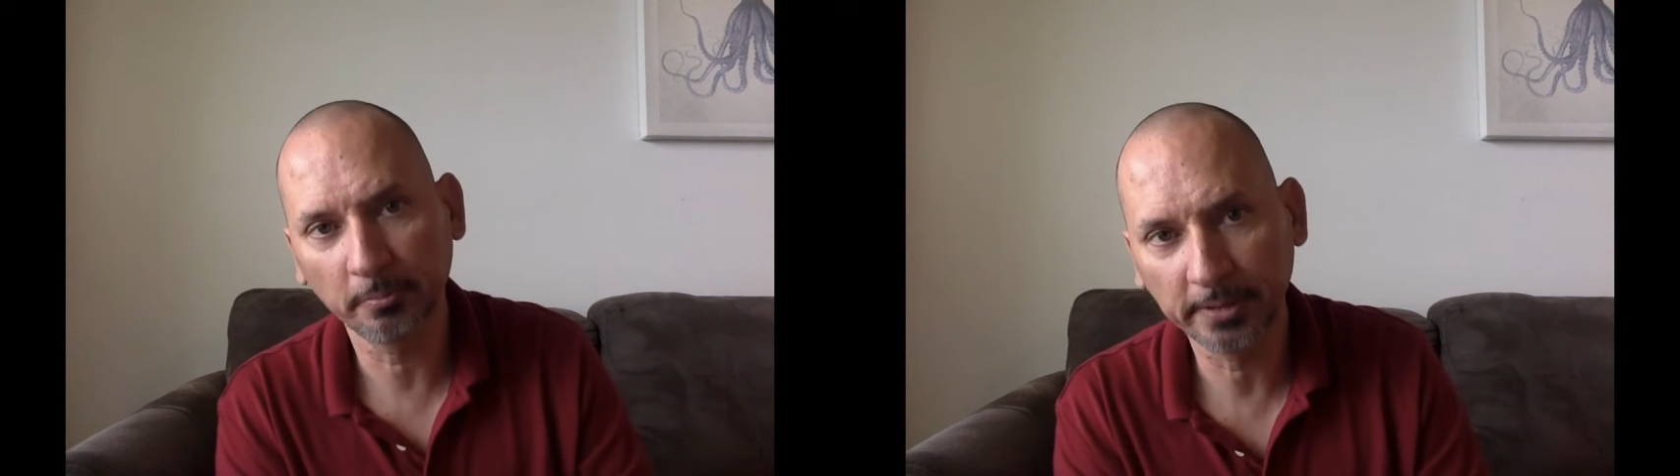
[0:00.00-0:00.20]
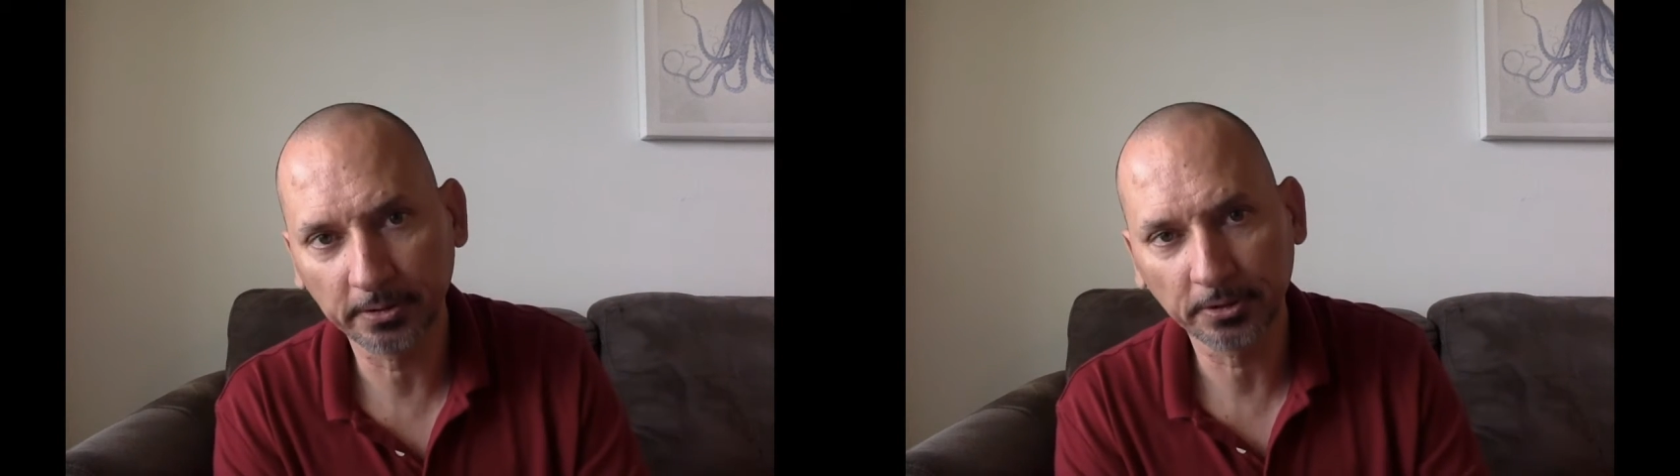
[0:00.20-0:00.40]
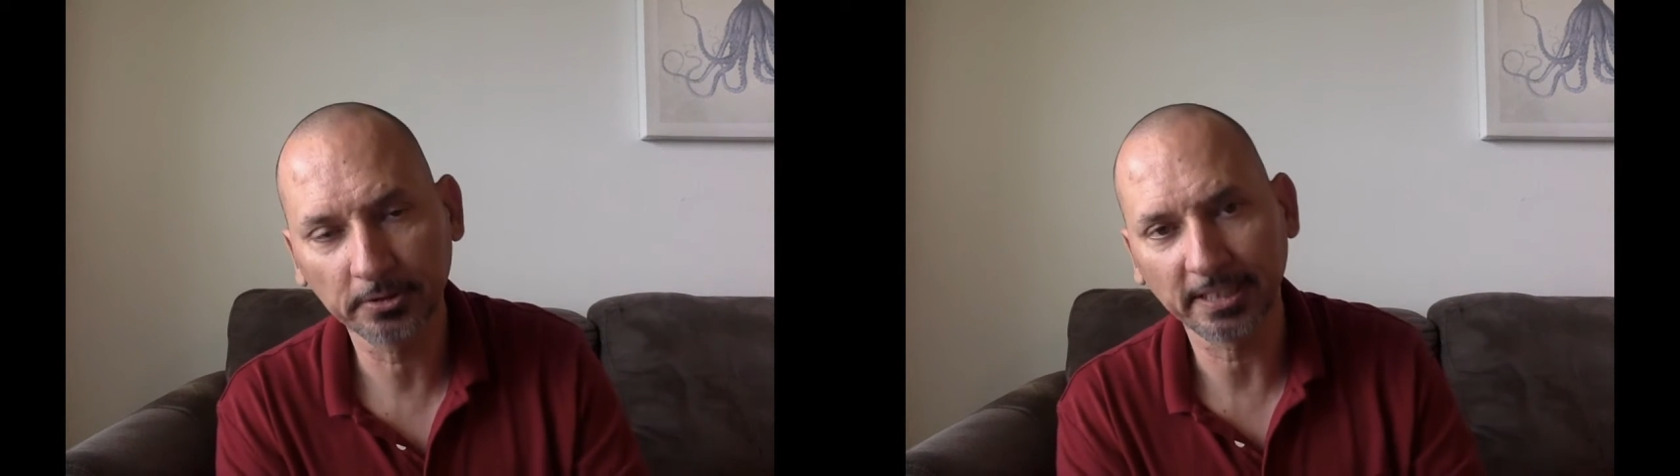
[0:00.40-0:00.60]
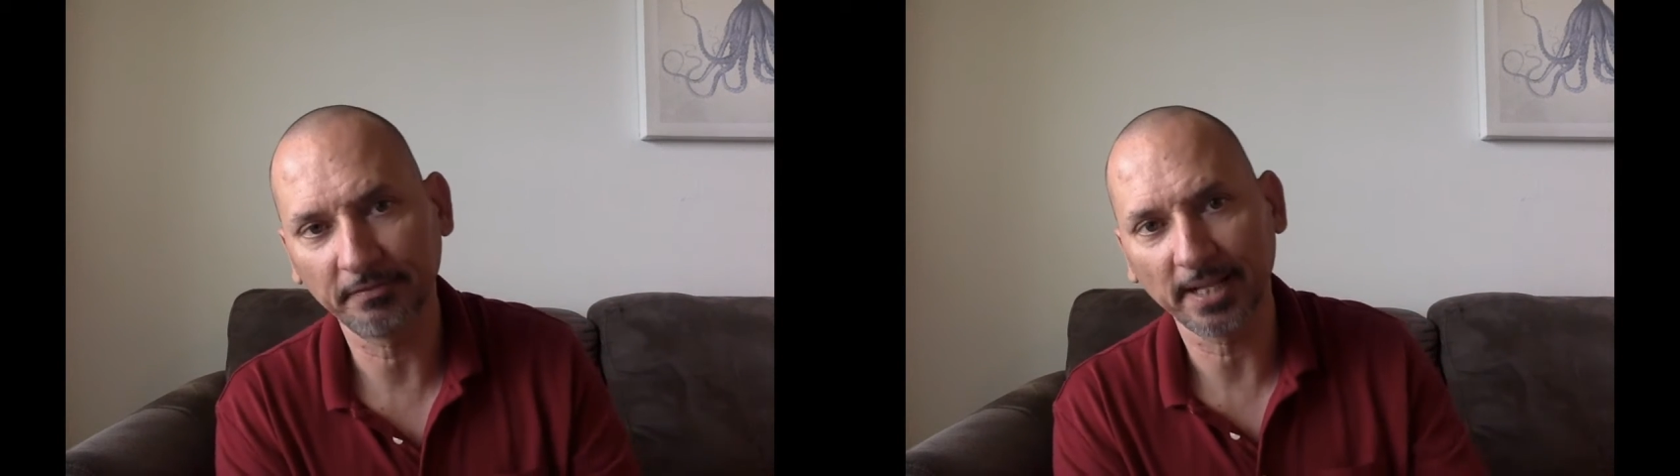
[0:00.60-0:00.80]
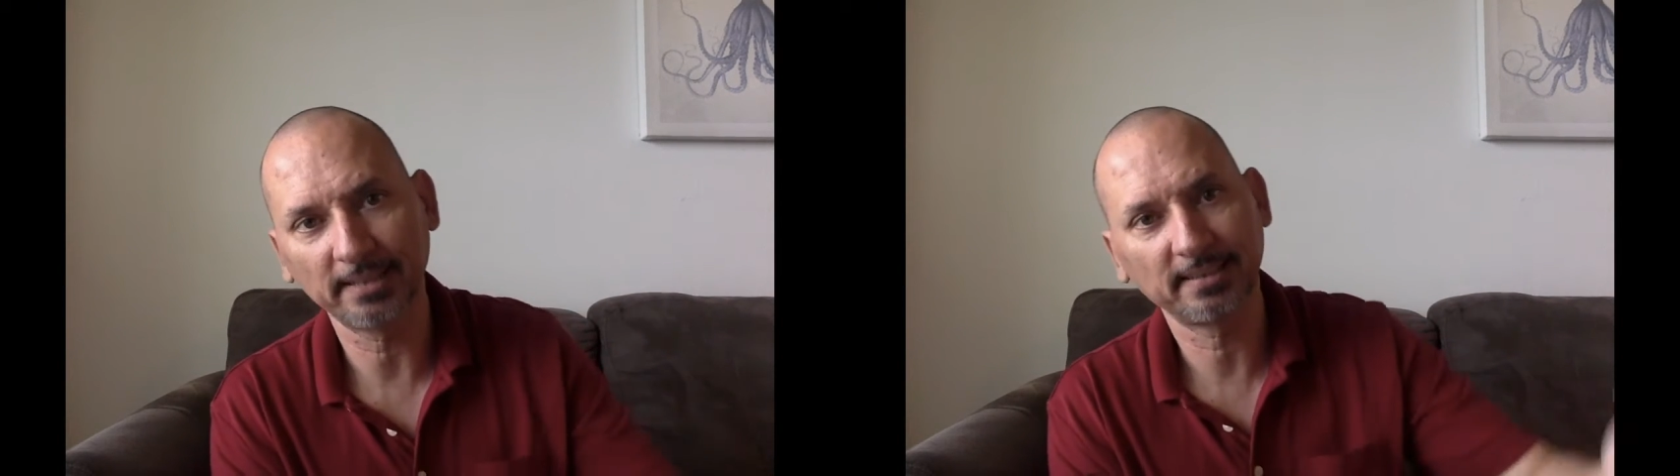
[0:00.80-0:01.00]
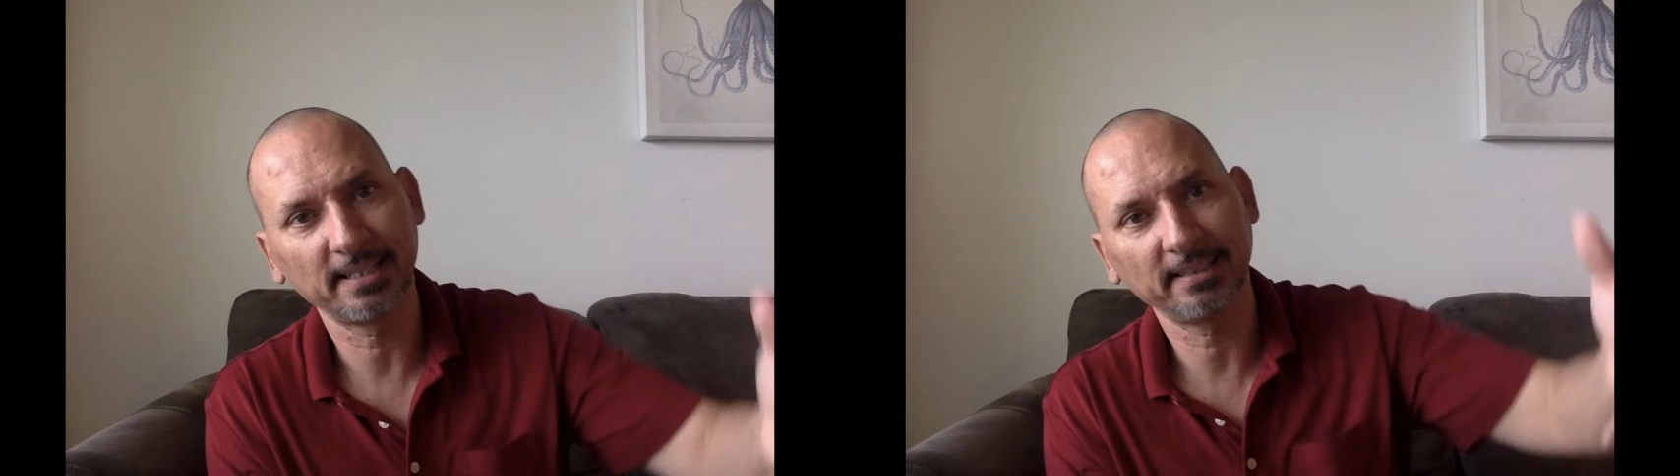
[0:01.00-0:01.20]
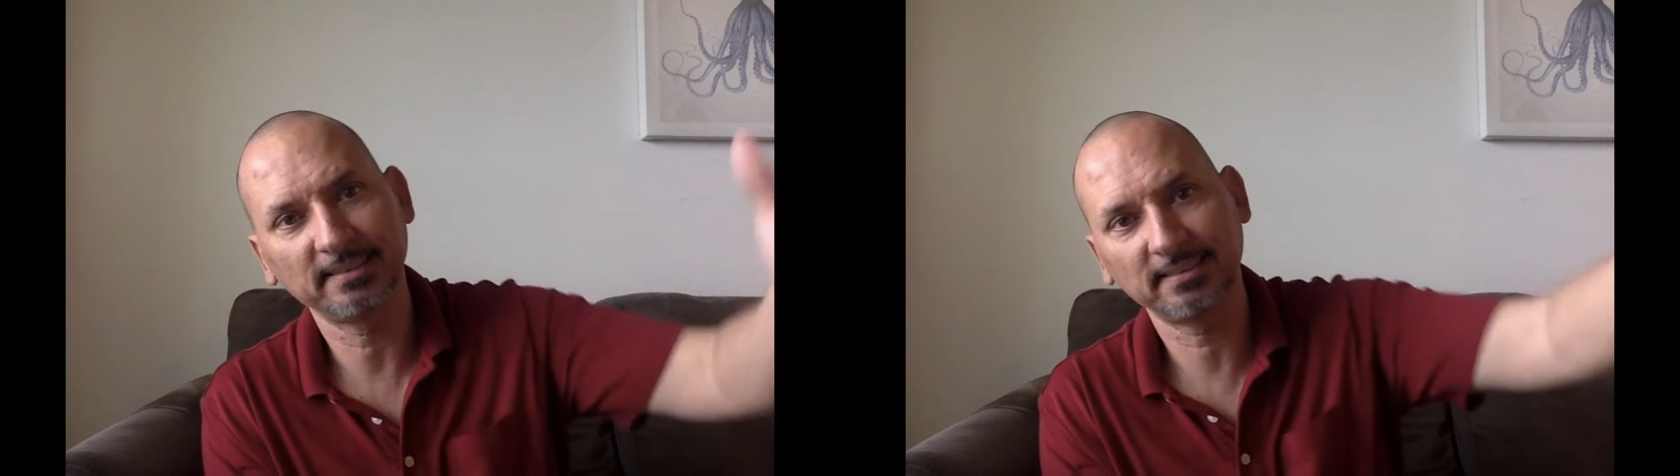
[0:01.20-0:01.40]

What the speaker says: builders, if they say,